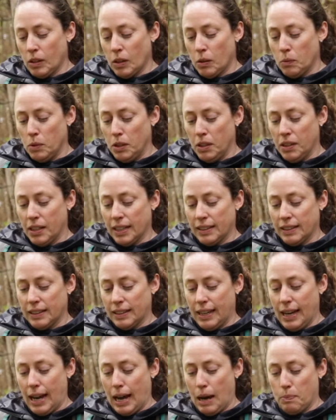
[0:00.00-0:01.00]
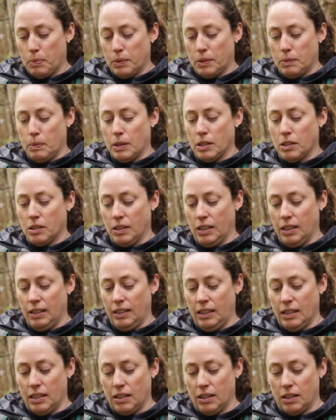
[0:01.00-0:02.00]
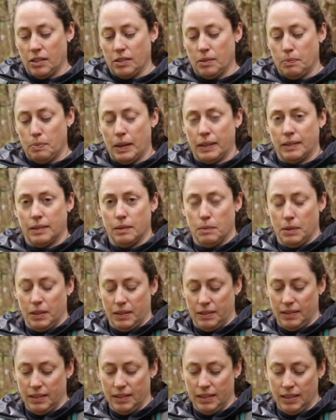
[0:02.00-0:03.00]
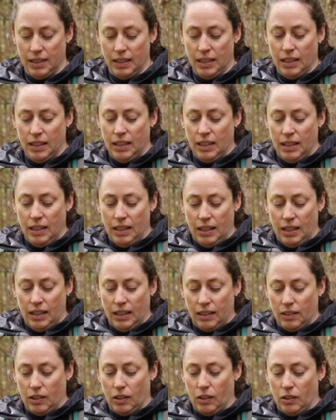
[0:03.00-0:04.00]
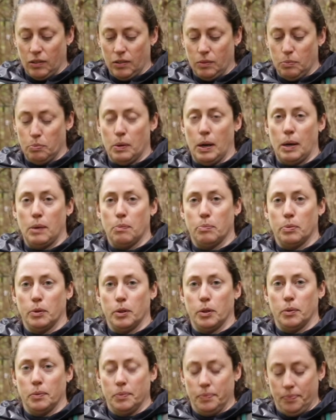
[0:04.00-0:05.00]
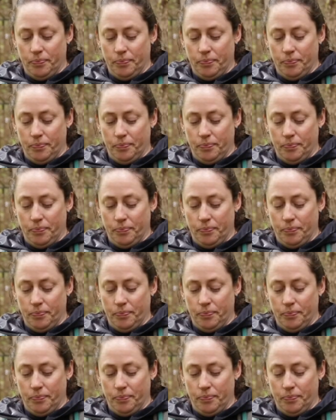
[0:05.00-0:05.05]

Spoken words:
When you cut the cap, especially in the younger specimens, it turns bright blue.